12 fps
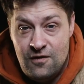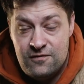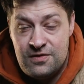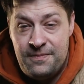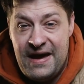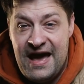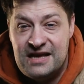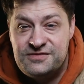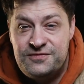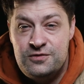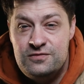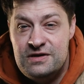Over the past
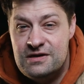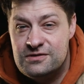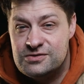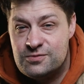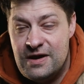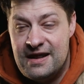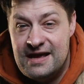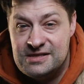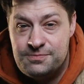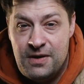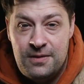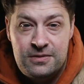few years, Rhett has
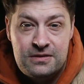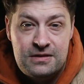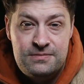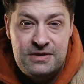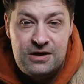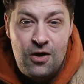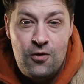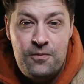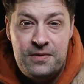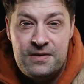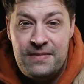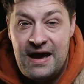publicly been
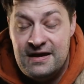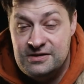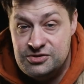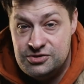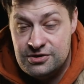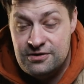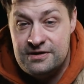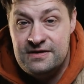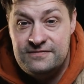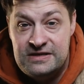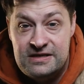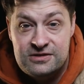open about his journey of
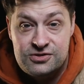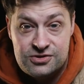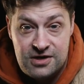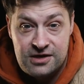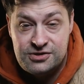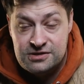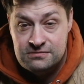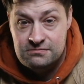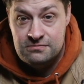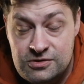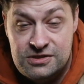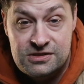deconstruction,
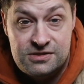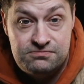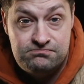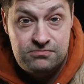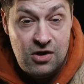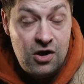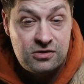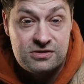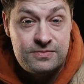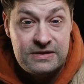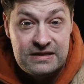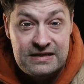which has
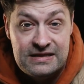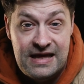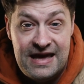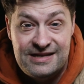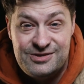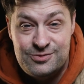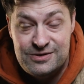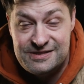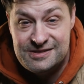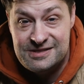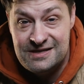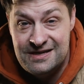ultimately led to
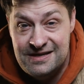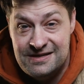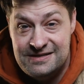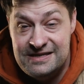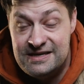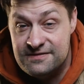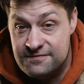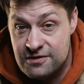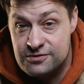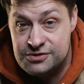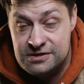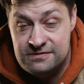his
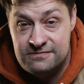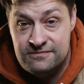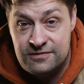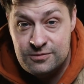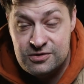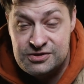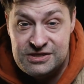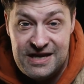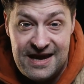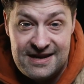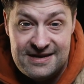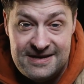deconversion from
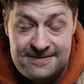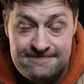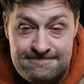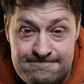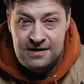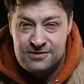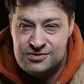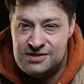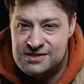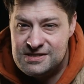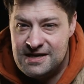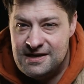Christianity. Here's
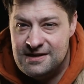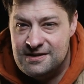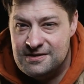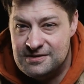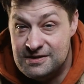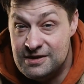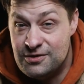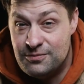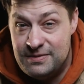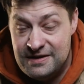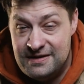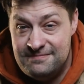just a little
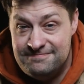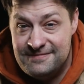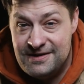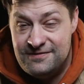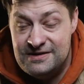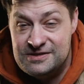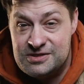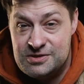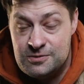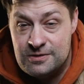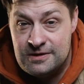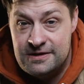bit of his
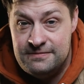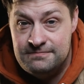story.